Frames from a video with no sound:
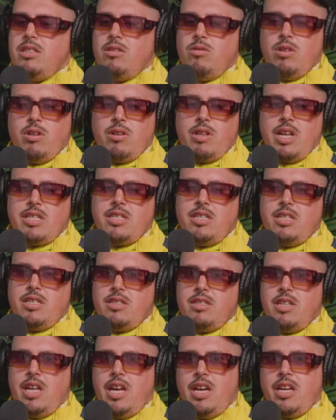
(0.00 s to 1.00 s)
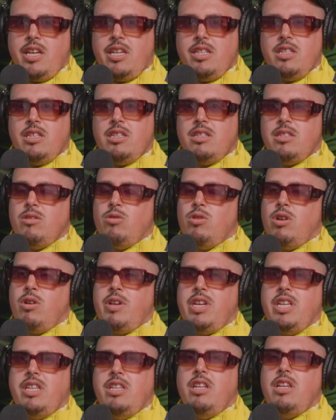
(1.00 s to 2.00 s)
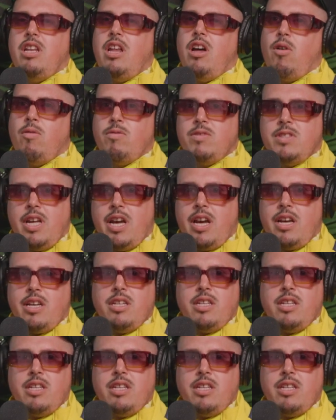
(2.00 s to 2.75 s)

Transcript: you know, that's his thing. He loves that.